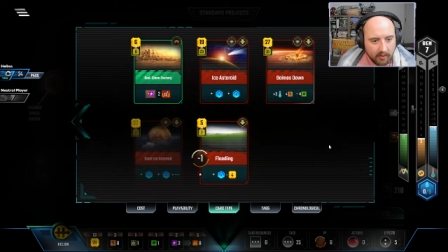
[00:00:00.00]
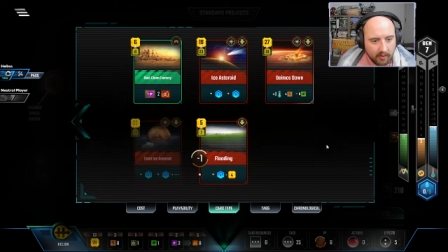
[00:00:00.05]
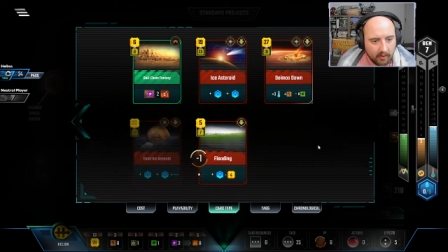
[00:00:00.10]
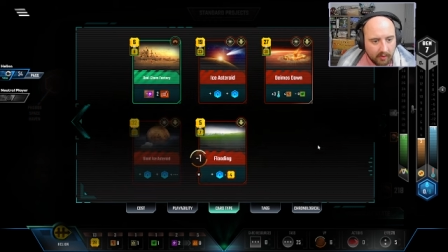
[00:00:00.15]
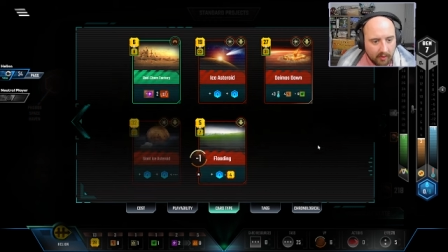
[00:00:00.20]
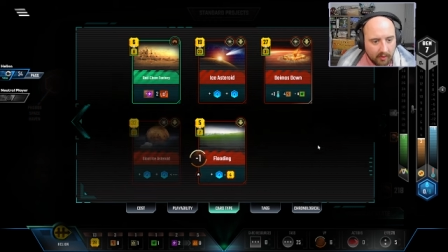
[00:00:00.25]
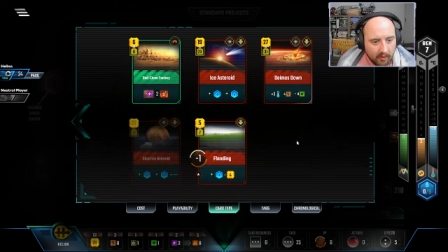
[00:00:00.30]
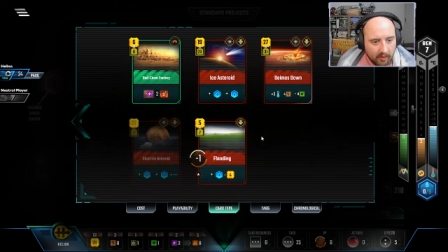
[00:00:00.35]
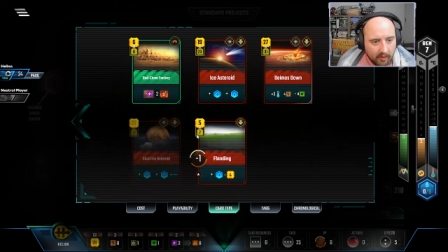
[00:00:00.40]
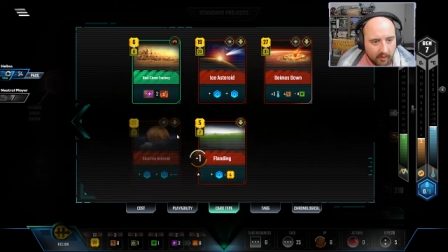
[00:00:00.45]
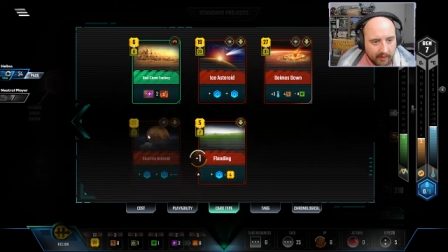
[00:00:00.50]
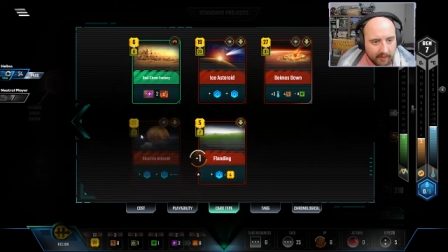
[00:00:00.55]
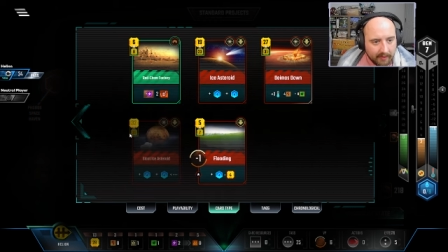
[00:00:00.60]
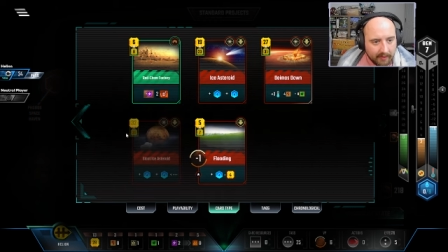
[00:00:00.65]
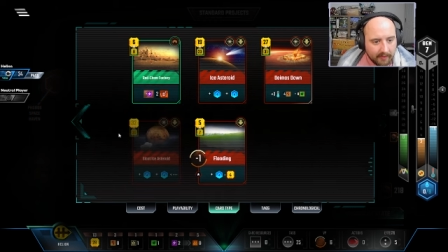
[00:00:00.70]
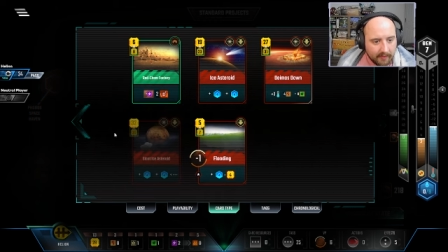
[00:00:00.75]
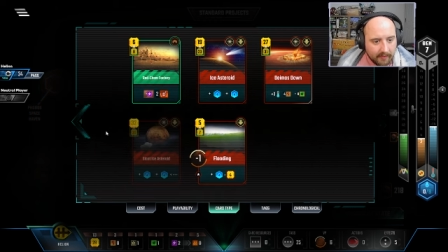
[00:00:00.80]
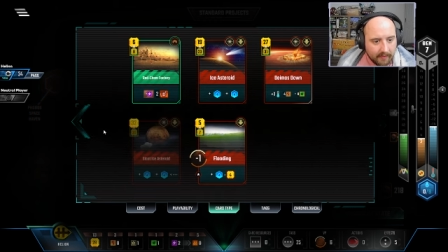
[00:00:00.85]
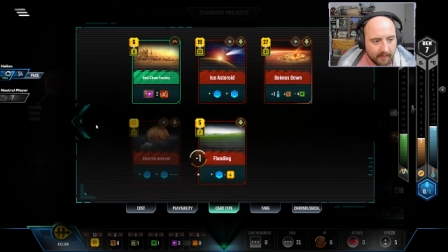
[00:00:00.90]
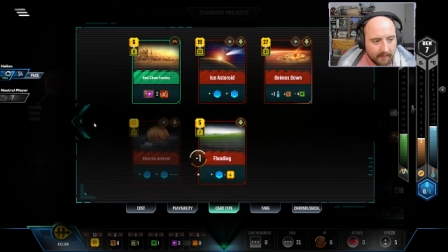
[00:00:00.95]
Alright.
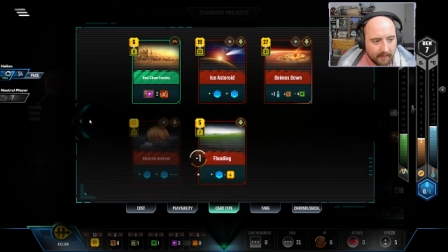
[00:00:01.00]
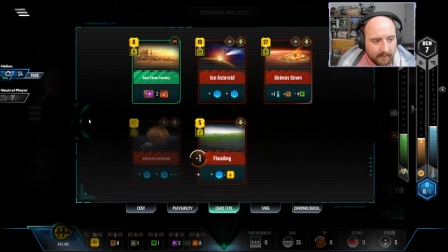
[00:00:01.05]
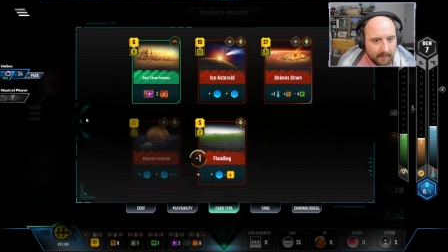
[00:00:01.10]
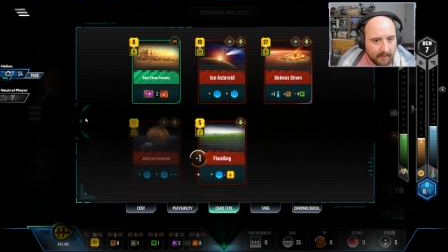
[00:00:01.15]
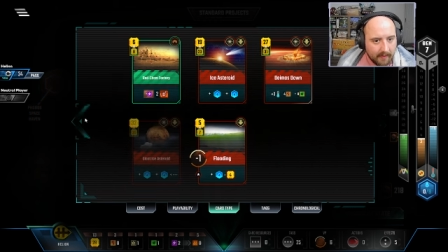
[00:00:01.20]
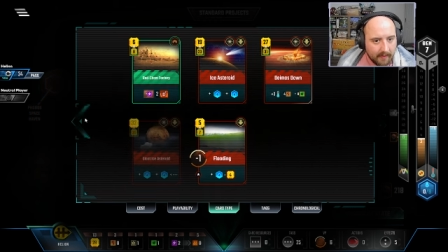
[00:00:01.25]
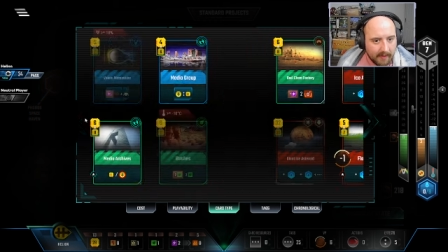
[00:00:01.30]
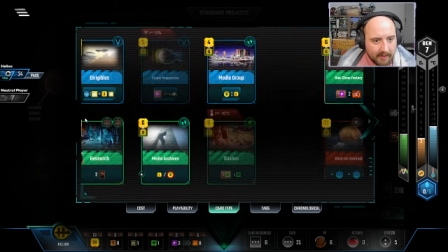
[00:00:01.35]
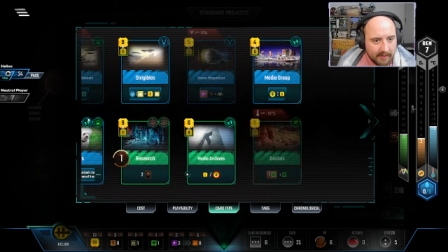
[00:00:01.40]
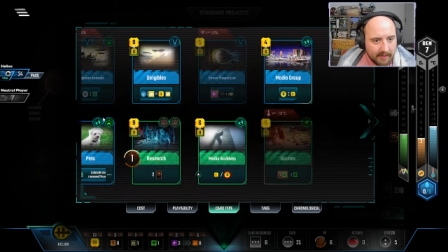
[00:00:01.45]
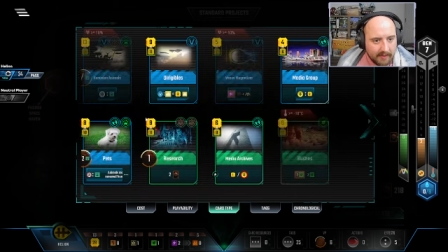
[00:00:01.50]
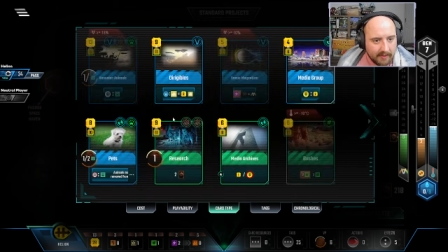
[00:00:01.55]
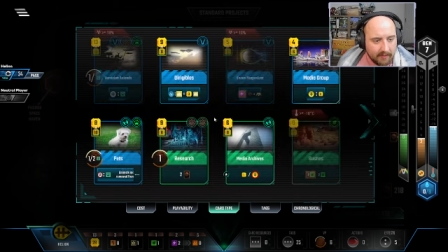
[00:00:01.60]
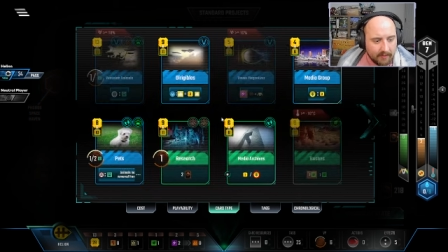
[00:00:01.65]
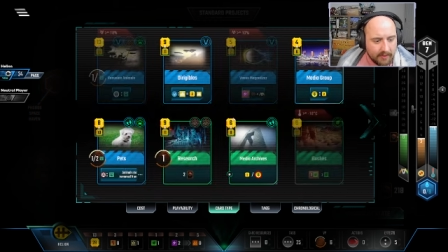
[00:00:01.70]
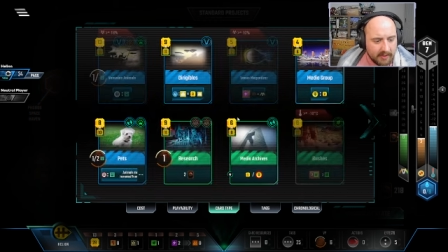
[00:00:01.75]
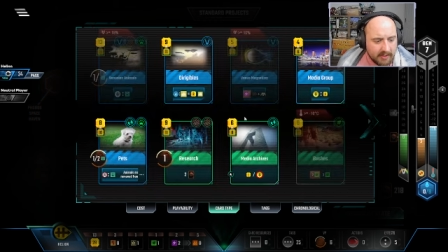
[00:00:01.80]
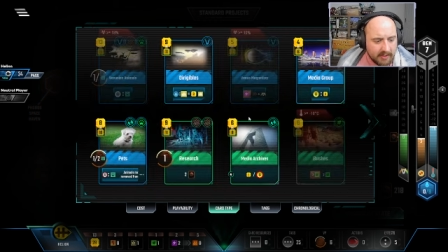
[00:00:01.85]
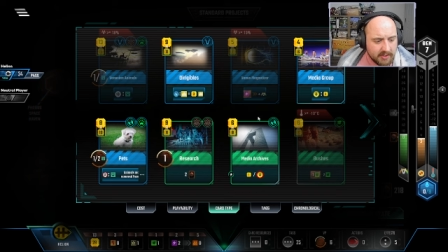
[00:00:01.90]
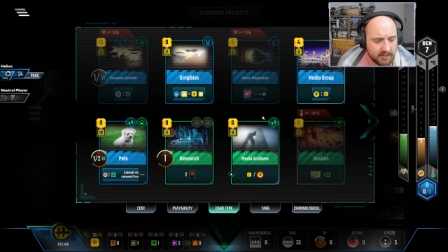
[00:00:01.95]
I think we
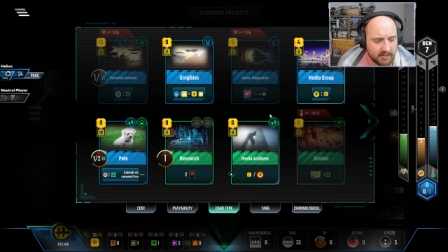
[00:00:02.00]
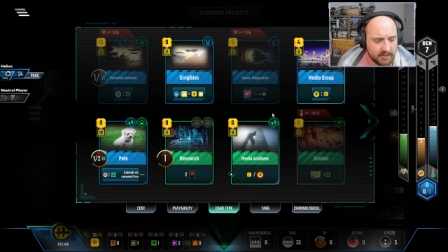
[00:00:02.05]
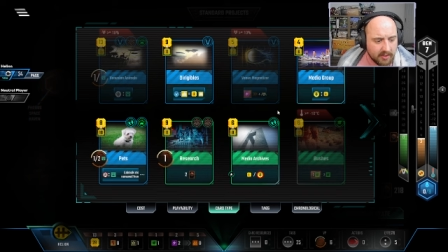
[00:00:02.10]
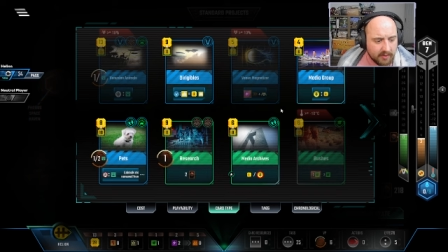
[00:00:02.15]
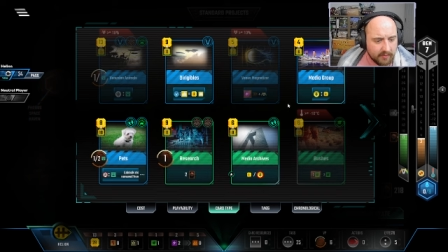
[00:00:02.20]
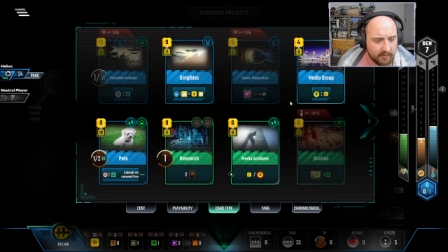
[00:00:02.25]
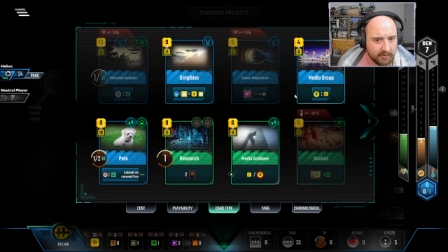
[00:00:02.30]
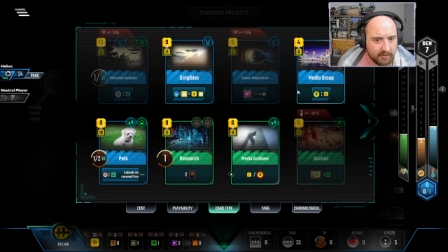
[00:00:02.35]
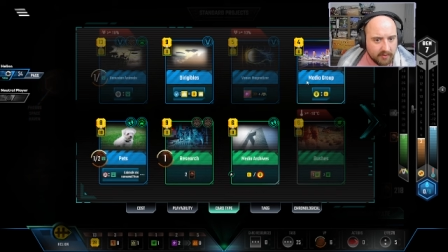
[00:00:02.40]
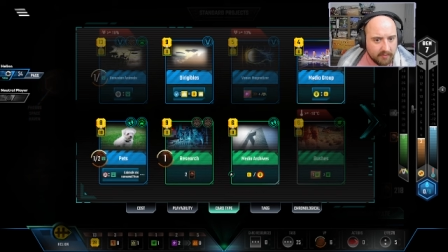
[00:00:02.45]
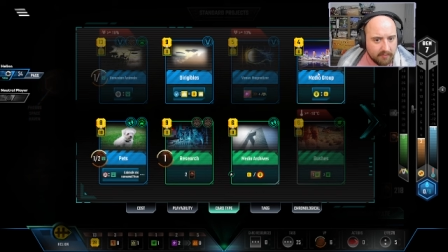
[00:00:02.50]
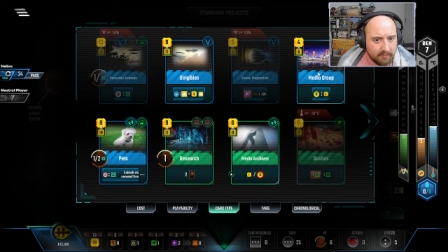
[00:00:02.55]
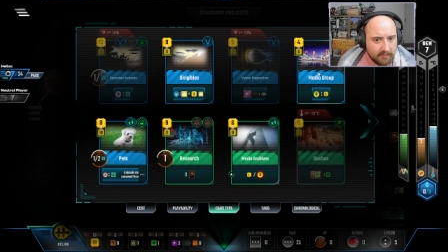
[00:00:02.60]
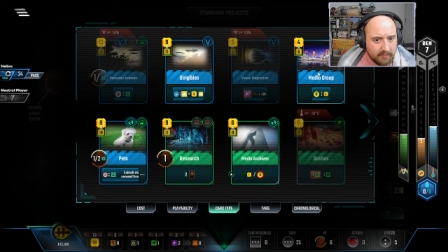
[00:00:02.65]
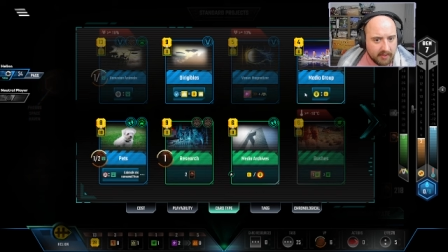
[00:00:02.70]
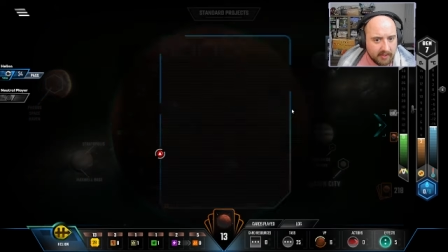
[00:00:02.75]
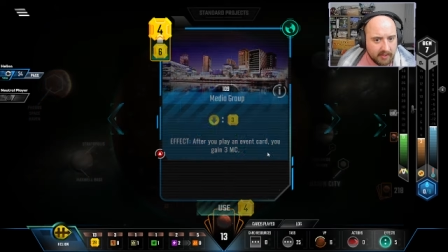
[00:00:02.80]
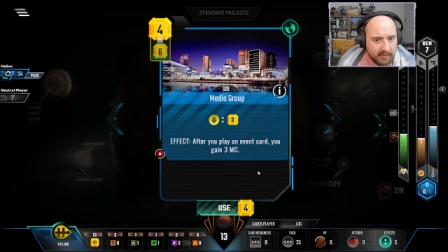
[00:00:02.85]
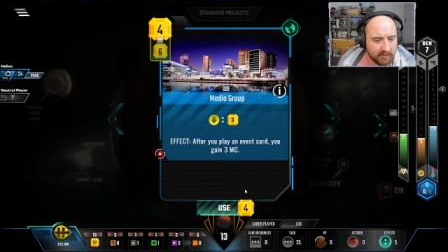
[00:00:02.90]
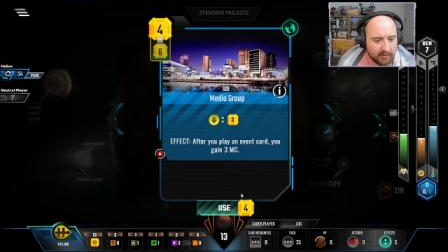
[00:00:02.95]
can start with the
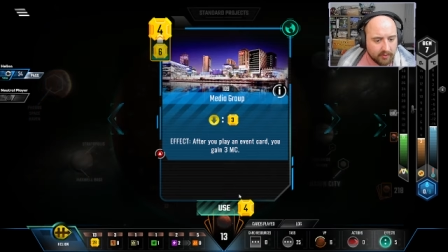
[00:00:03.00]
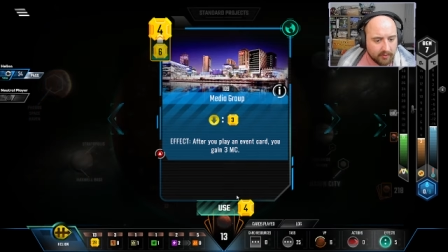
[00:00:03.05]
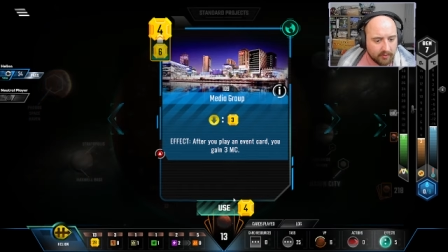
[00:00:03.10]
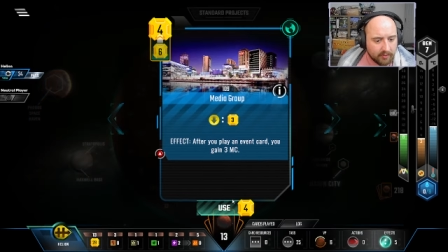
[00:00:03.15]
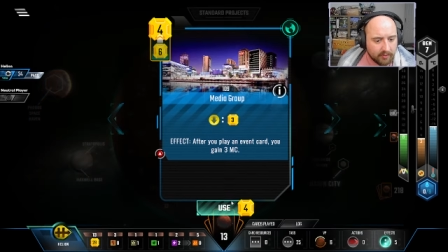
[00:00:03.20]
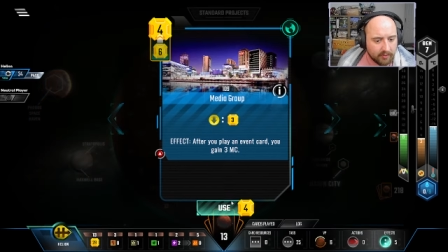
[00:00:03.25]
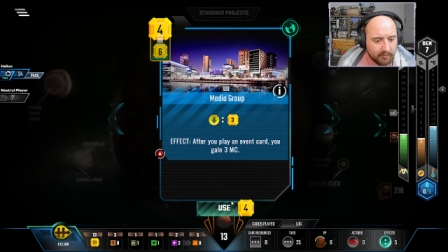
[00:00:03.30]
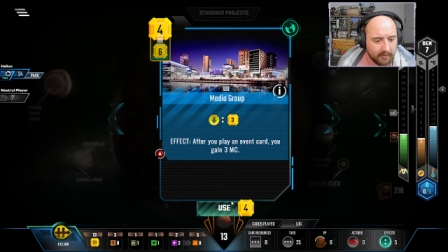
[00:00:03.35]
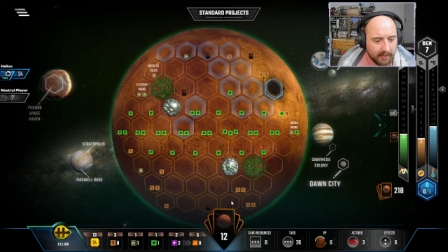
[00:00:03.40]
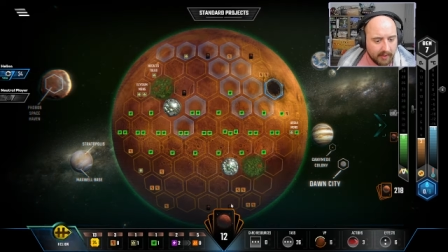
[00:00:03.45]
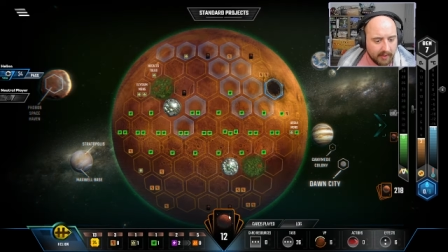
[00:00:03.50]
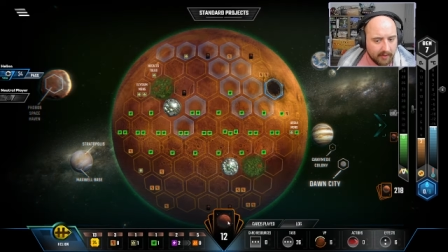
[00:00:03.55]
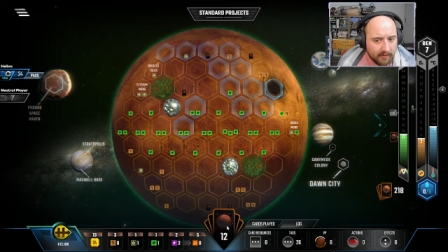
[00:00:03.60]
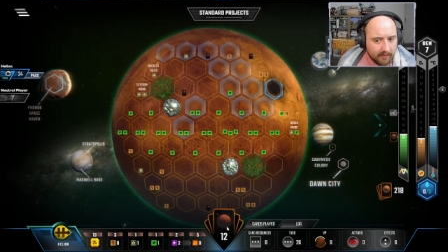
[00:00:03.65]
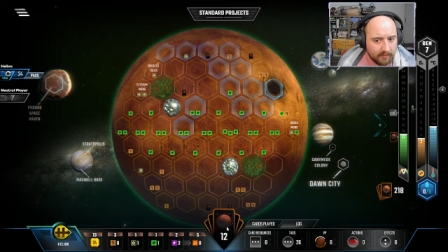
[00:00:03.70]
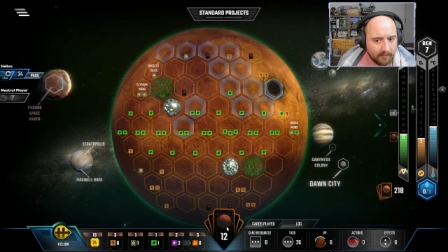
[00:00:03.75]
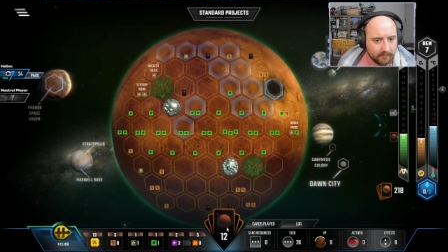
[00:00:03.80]
media group now.